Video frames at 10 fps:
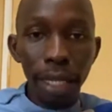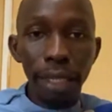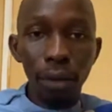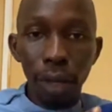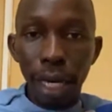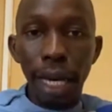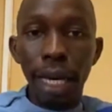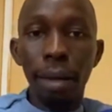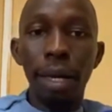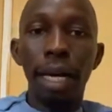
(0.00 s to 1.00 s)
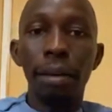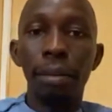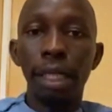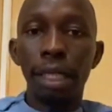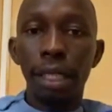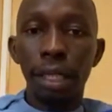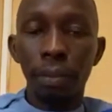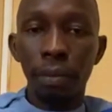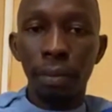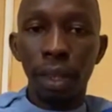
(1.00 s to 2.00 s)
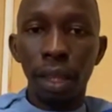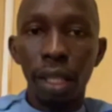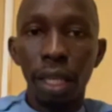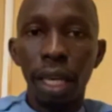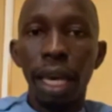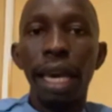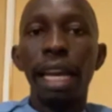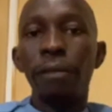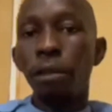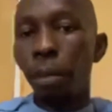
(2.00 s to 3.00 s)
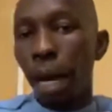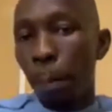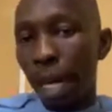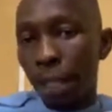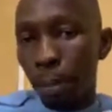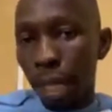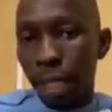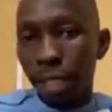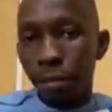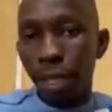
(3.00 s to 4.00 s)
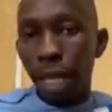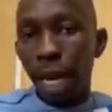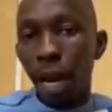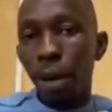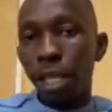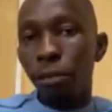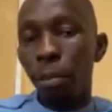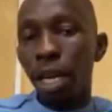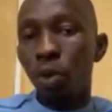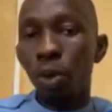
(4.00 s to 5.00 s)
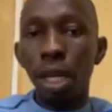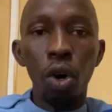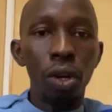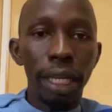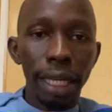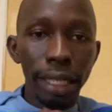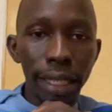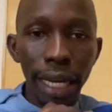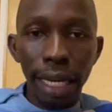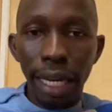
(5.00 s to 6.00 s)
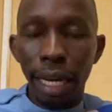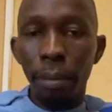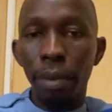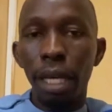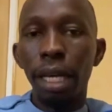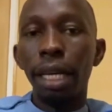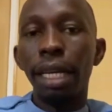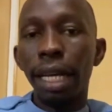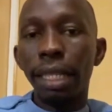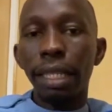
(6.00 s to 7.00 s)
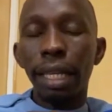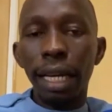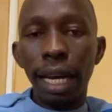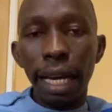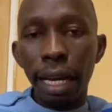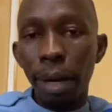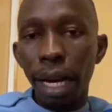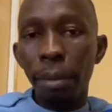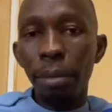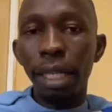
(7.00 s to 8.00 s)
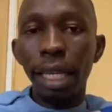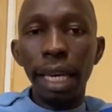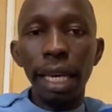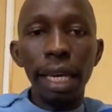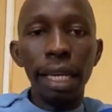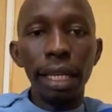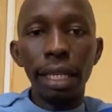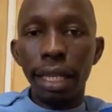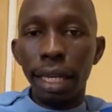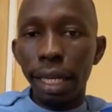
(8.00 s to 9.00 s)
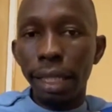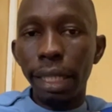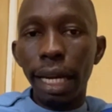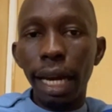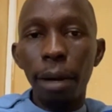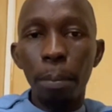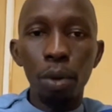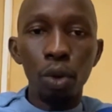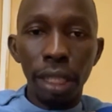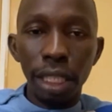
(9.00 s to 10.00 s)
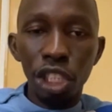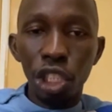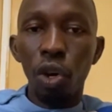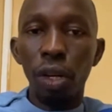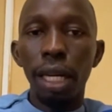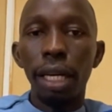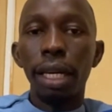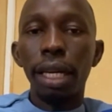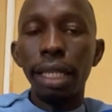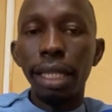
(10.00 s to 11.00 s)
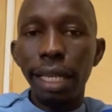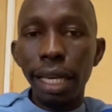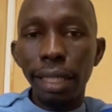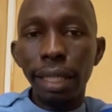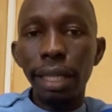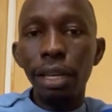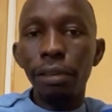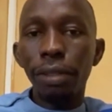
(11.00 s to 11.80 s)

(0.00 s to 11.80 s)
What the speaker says: For that one green penalty we Kai Kamara miss. And now from that perspective there, I want to make we understand them that Kai Kamara be there in a critical position.